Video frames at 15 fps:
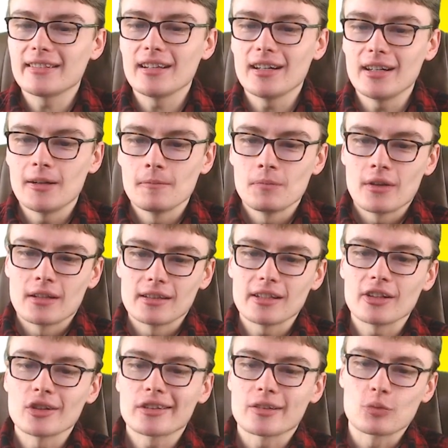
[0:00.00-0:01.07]
uh,
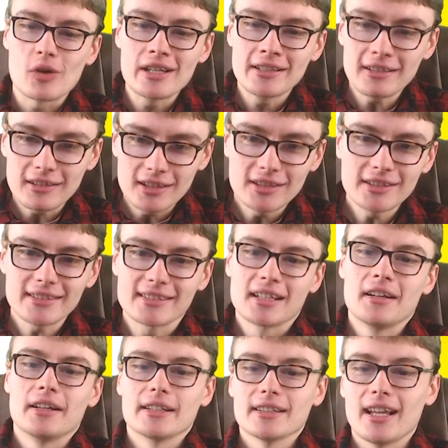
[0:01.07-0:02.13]
little swindlers
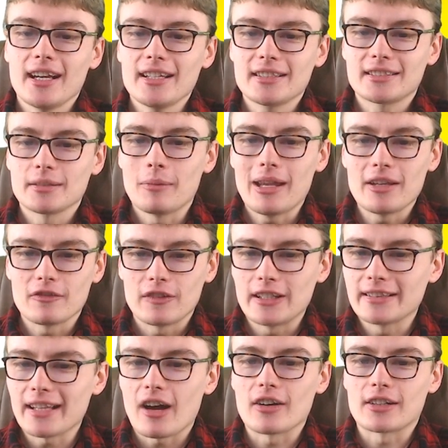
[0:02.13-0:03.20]
like to make
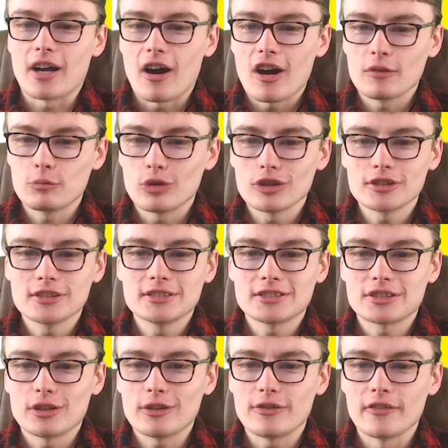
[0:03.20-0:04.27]
things out of cardboard and
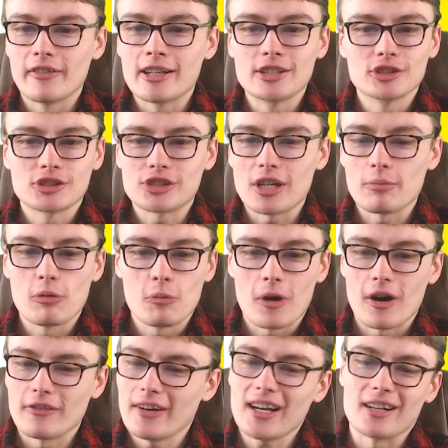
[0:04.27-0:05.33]
stuff and then just ship them
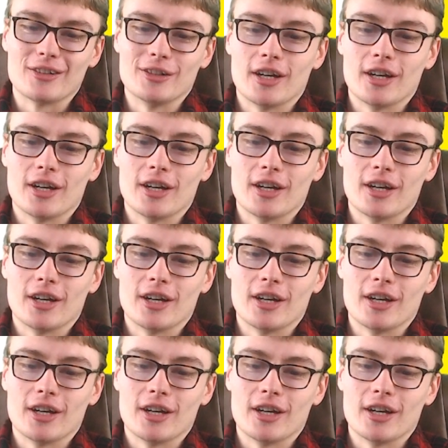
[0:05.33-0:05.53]
off. I don't